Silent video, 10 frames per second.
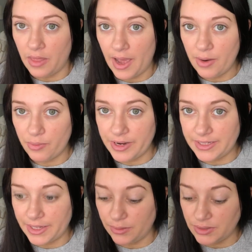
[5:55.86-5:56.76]
That
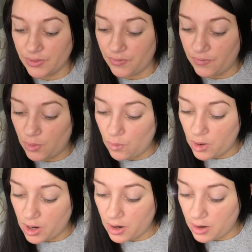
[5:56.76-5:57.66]
retails
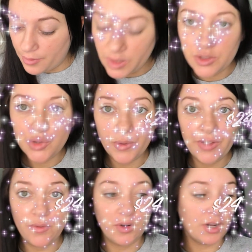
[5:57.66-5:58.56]
for
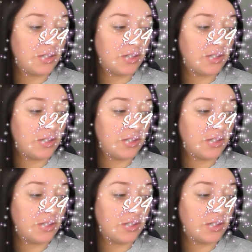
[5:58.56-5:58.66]
$24.